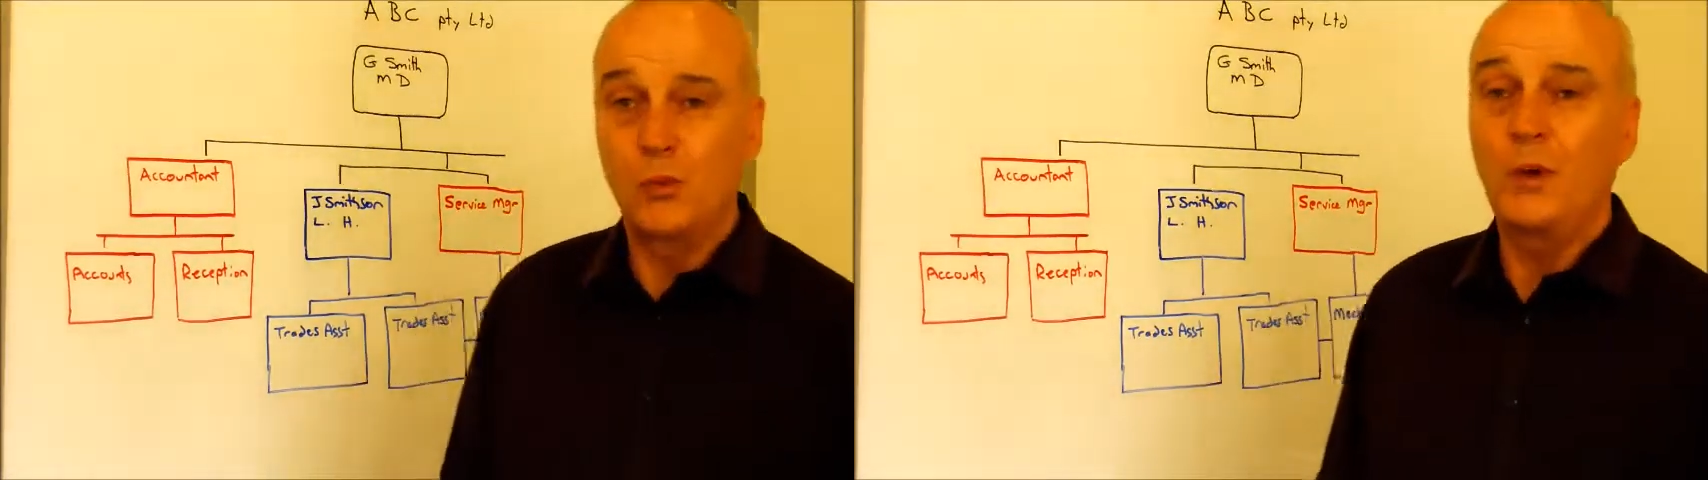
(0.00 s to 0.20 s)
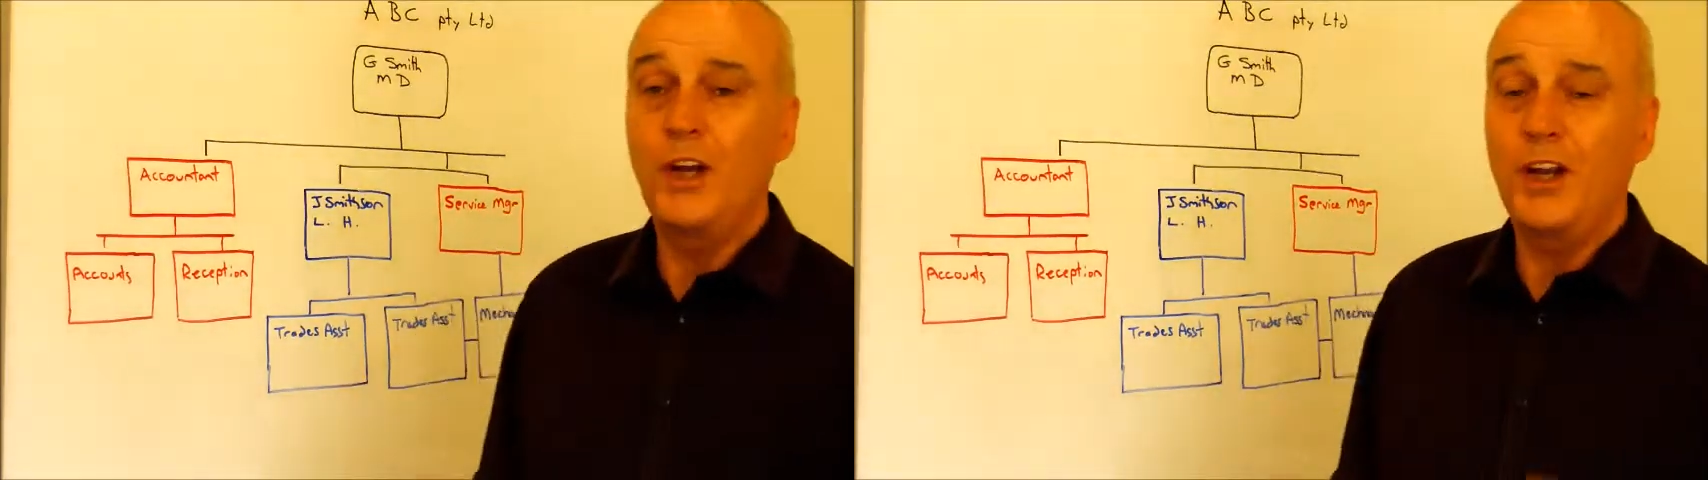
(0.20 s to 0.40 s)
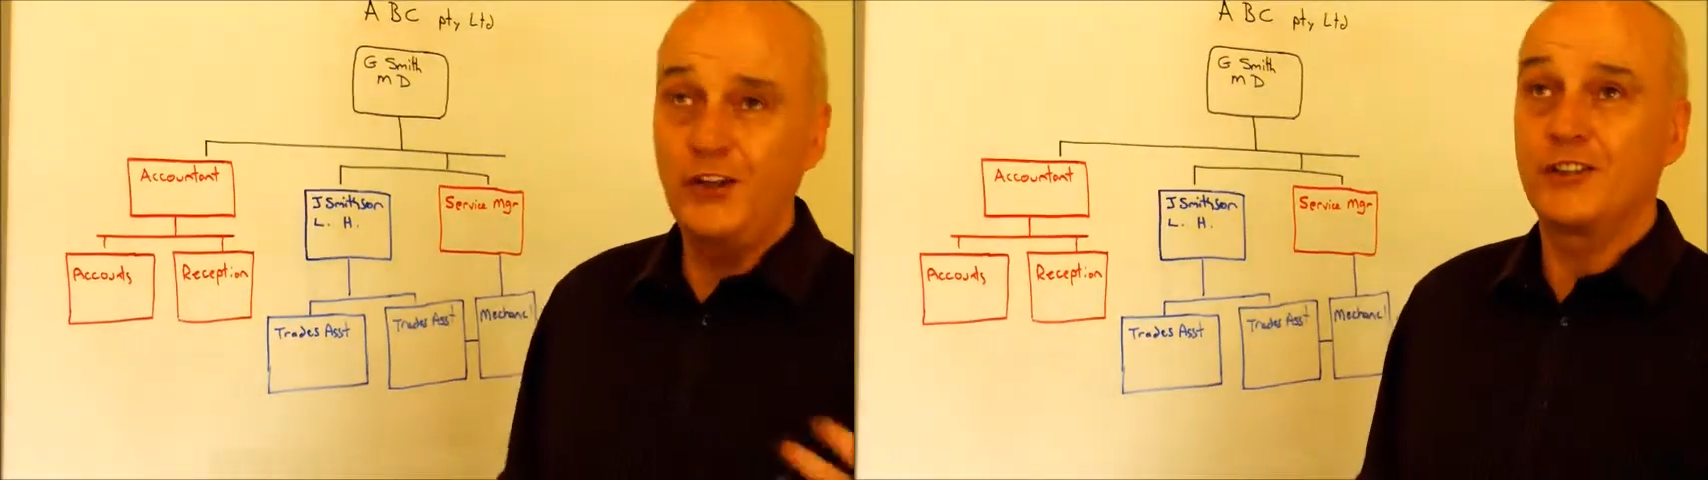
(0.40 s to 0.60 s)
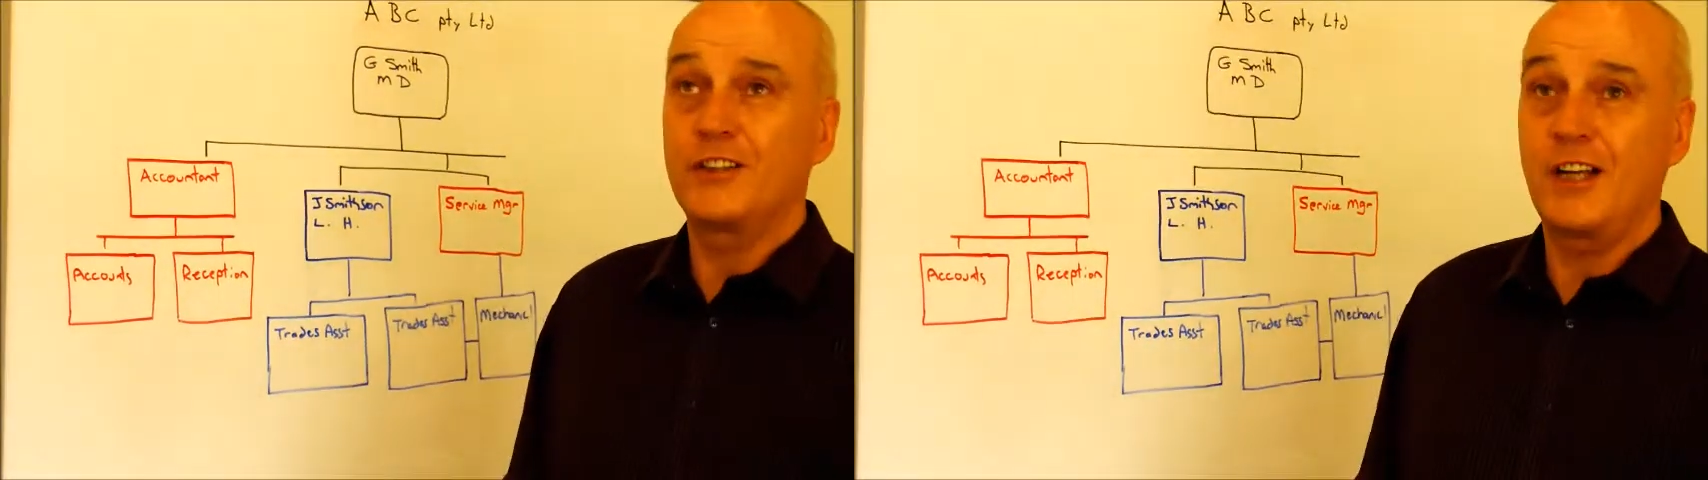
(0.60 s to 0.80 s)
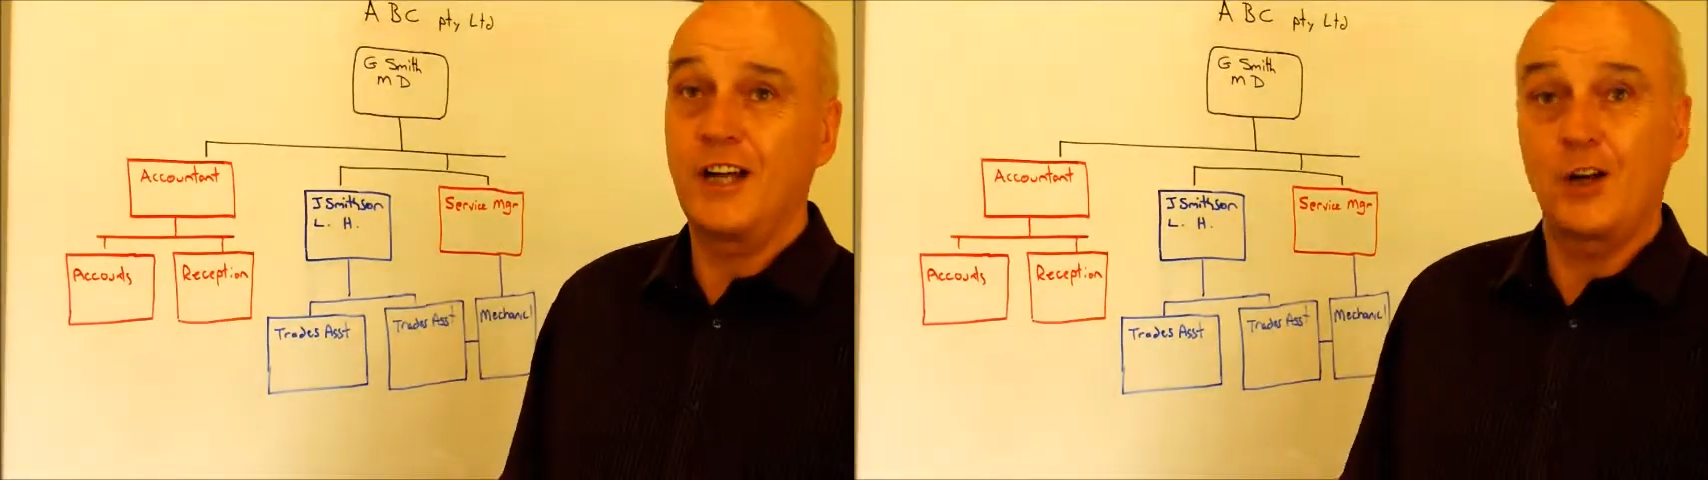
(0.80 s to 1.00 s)
Where do you
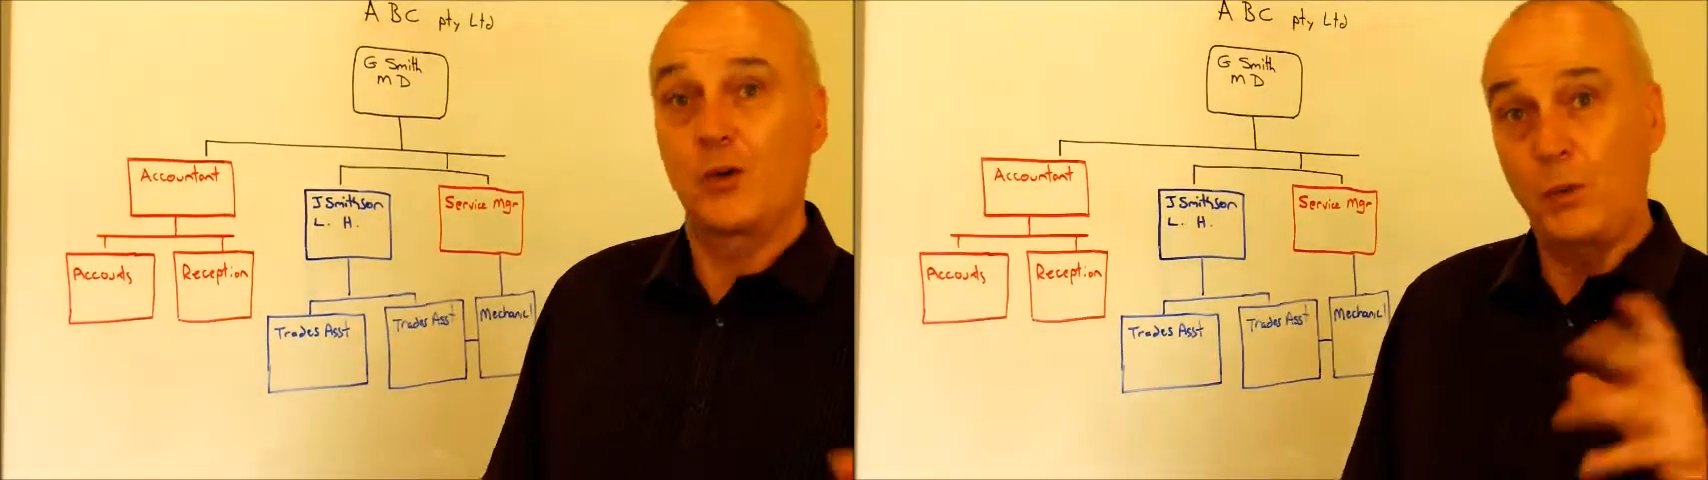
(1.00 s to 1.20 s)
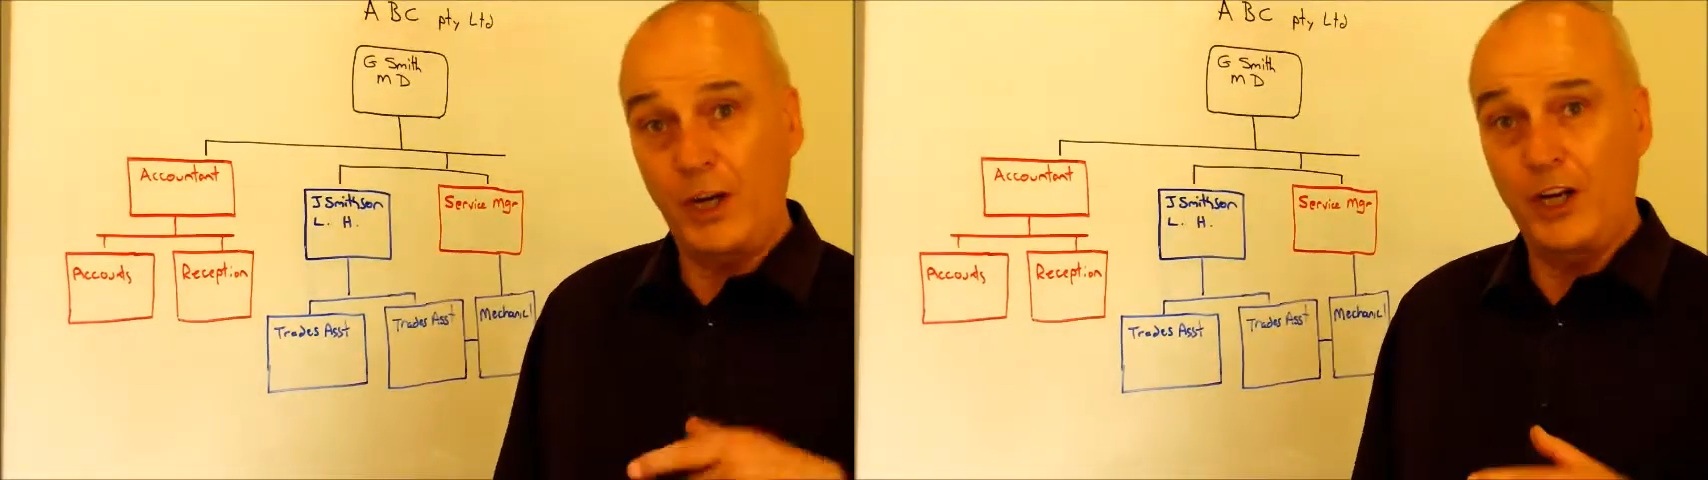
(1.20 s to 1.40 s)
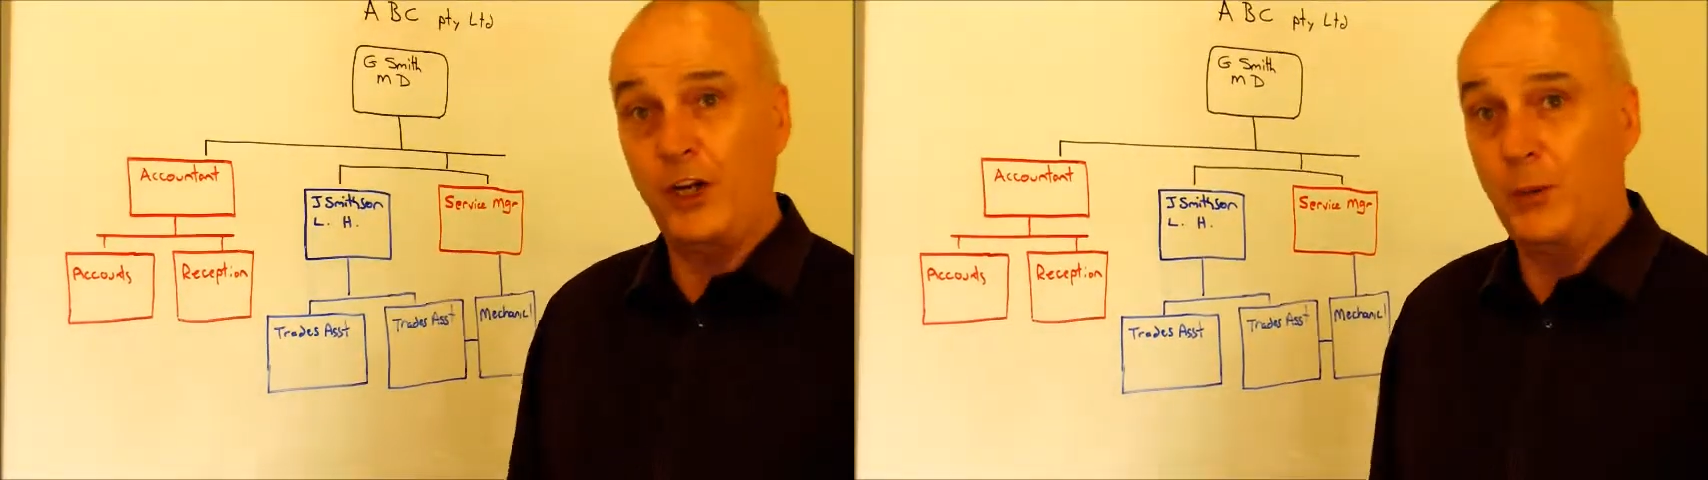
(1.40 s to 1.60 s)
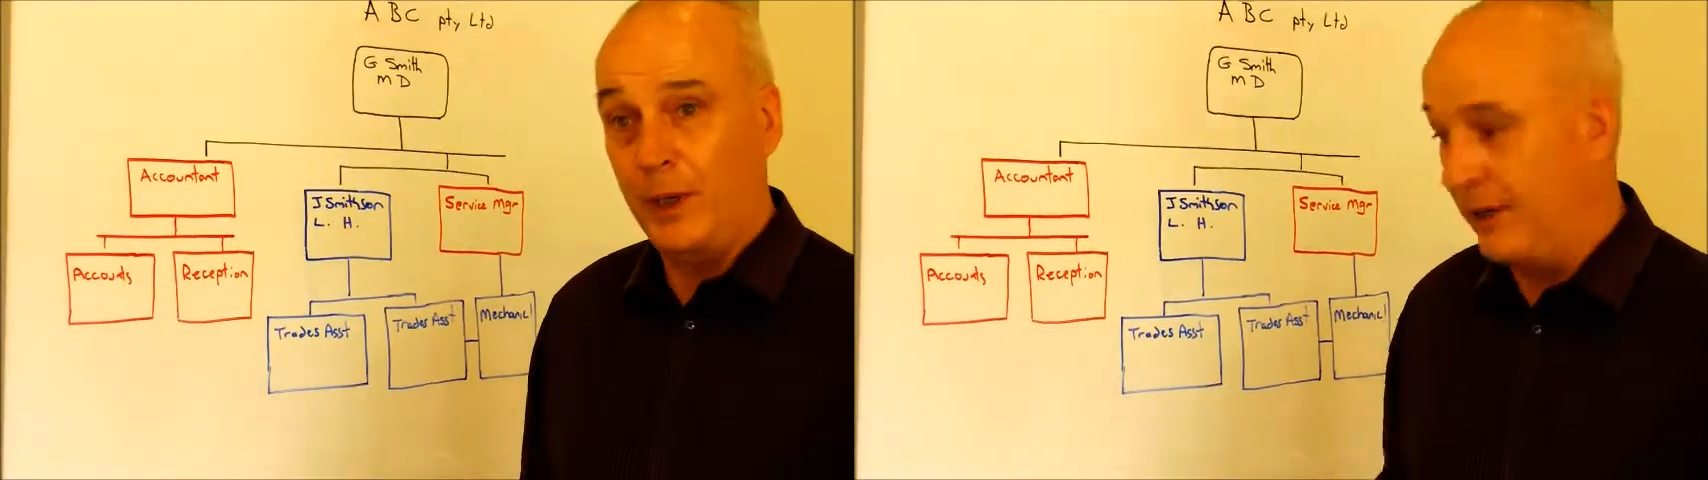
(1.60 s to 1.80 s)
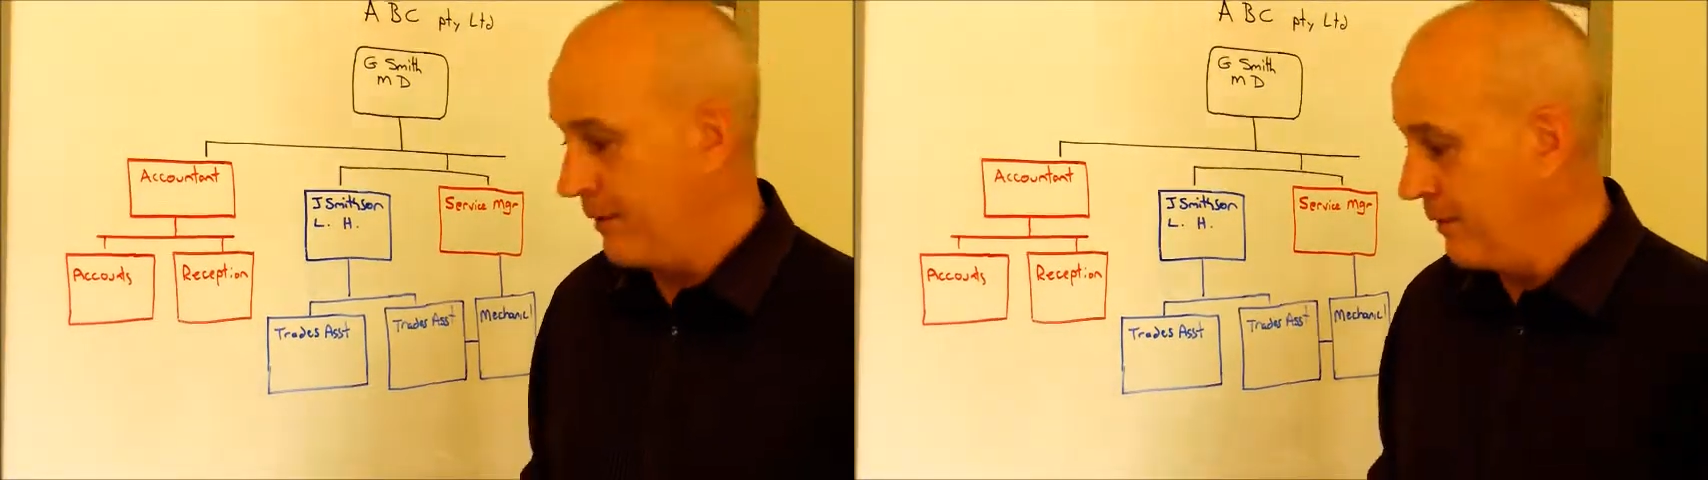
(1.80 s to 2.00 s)
start and where do you
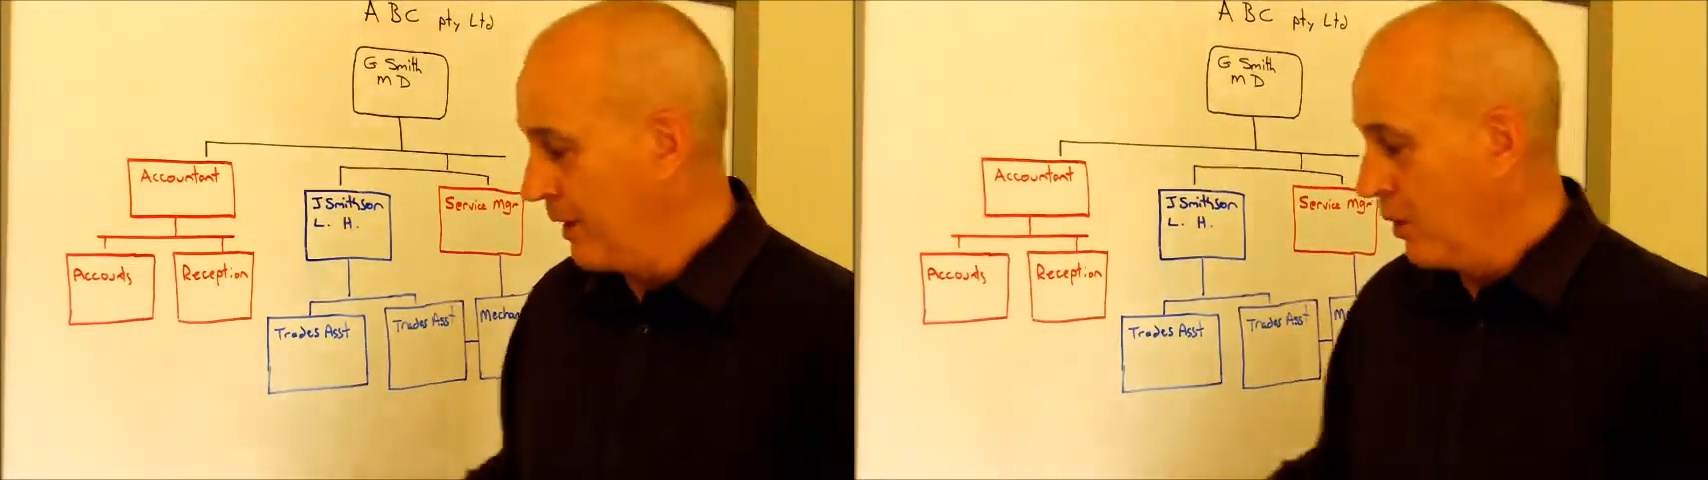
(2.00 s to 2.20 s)
end?